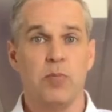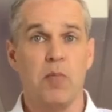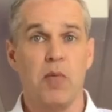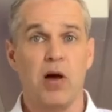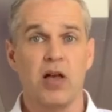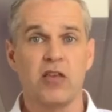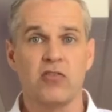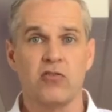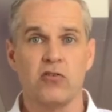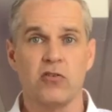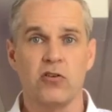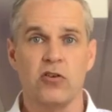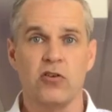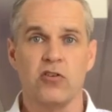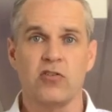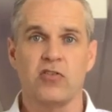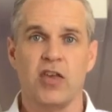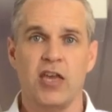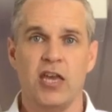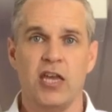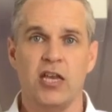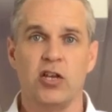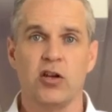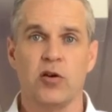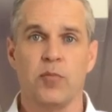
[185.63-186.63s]

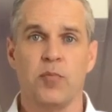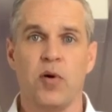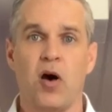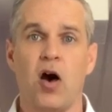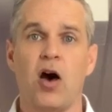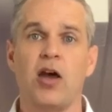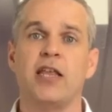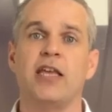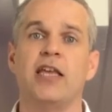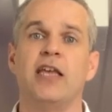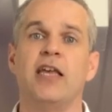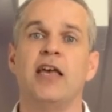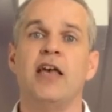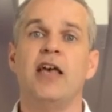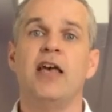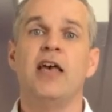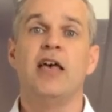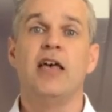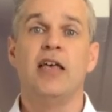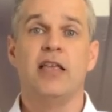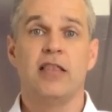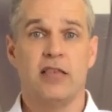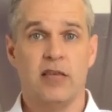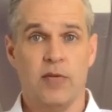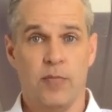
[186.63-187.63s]
muscles in your body
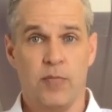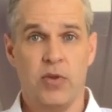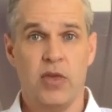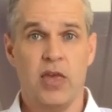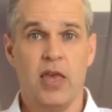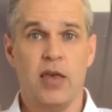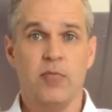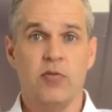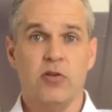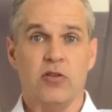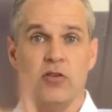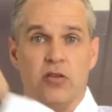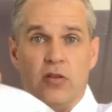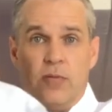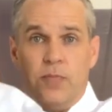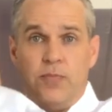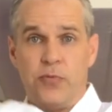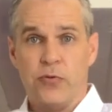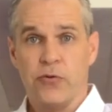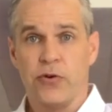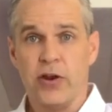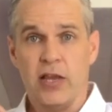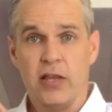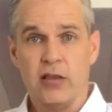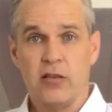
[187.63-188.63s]
to be able,
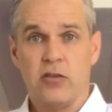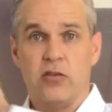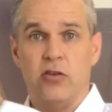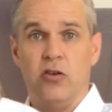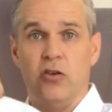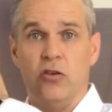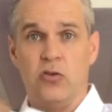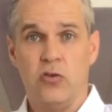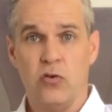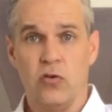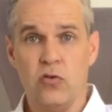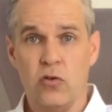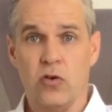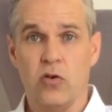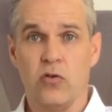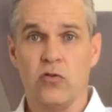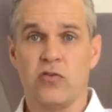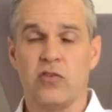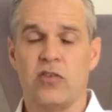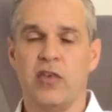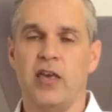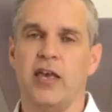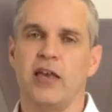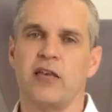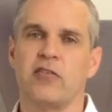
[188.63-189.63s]
right, to do
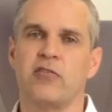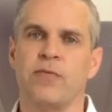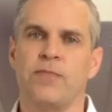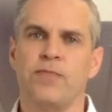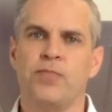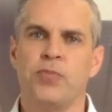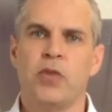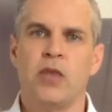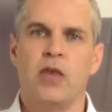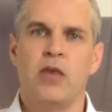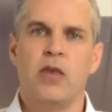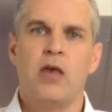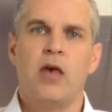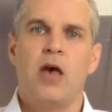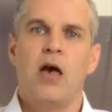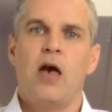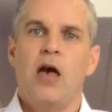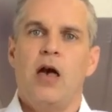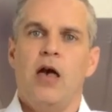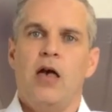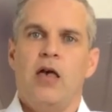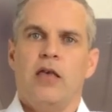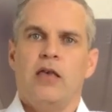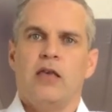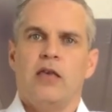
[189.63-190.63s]
those things.
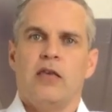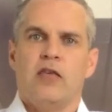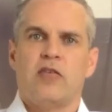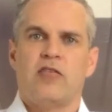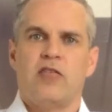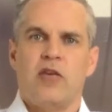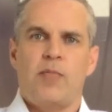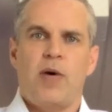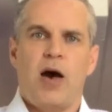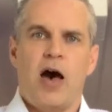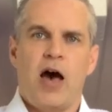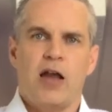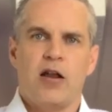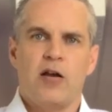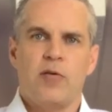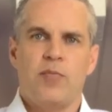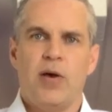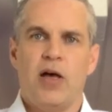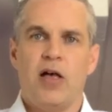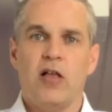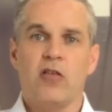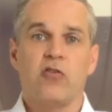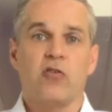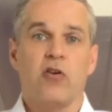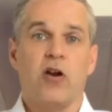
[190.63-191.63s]
Some higher
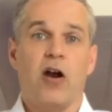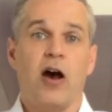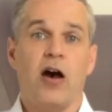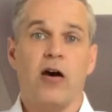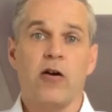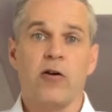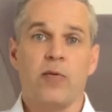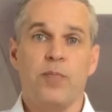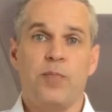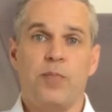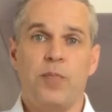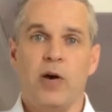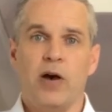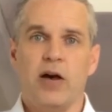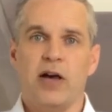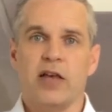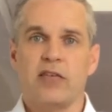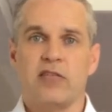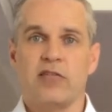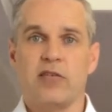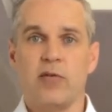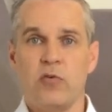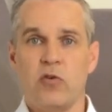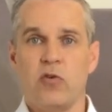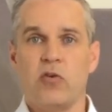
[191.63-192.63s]
belts or
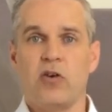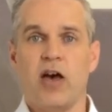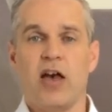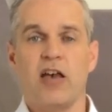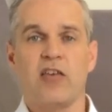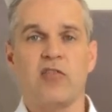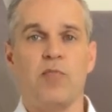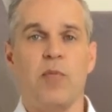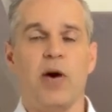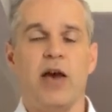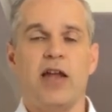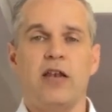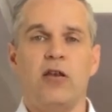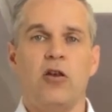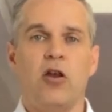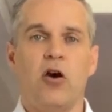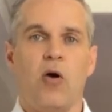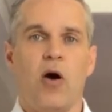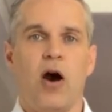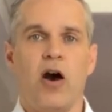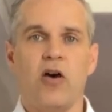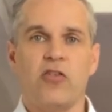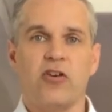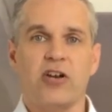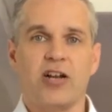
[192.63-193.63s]
some of you guys might
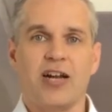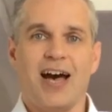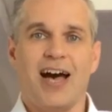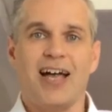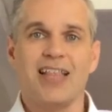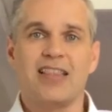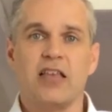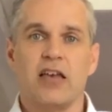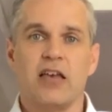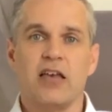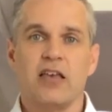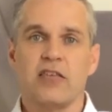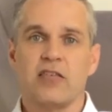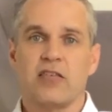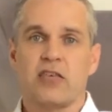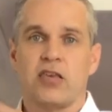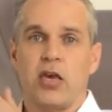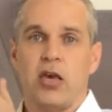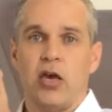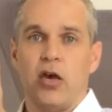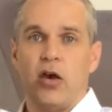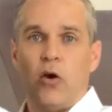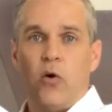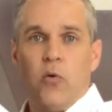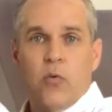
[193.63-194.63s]
know other katas
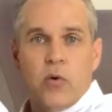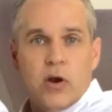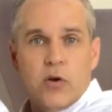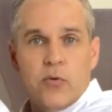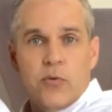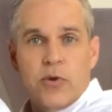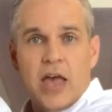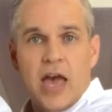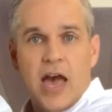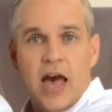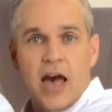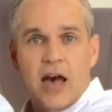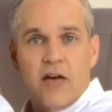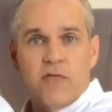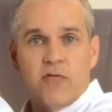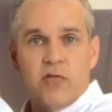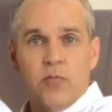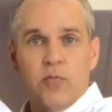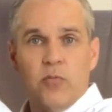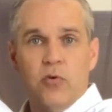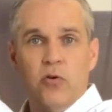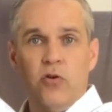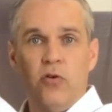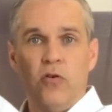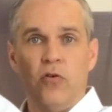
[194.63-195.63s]
where we have a
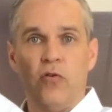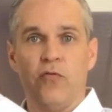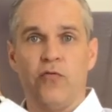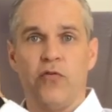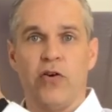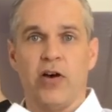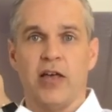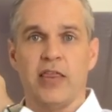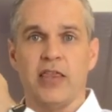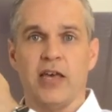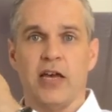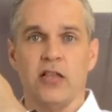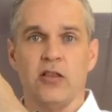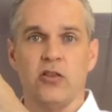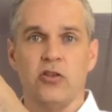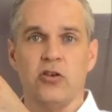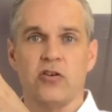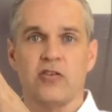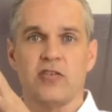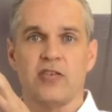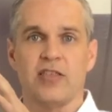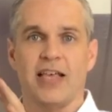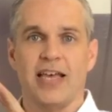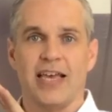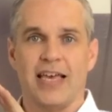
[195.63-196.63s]
move that
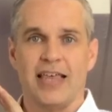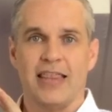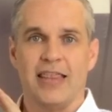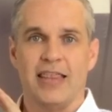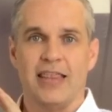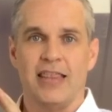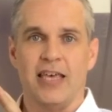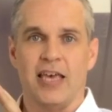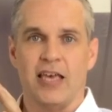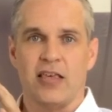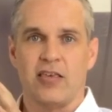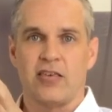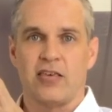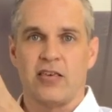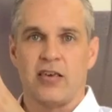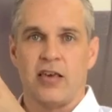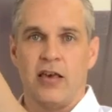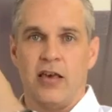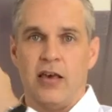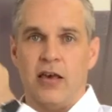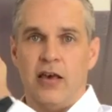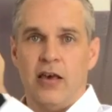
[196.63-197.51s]
looks like this.